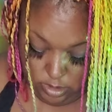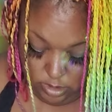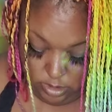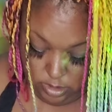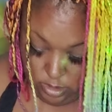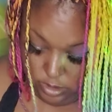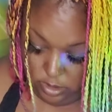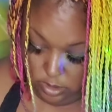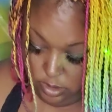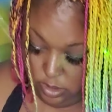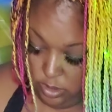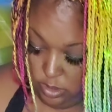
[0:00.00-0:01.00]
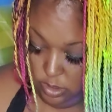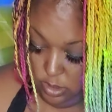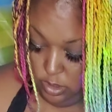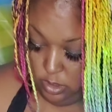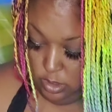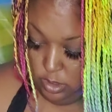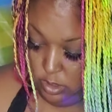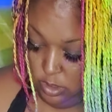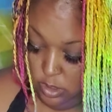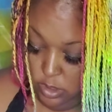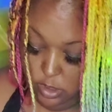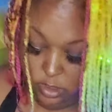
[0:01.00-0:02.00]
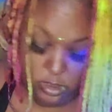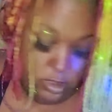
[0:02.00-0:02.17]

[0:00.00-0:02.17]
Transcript: Nobody speaks.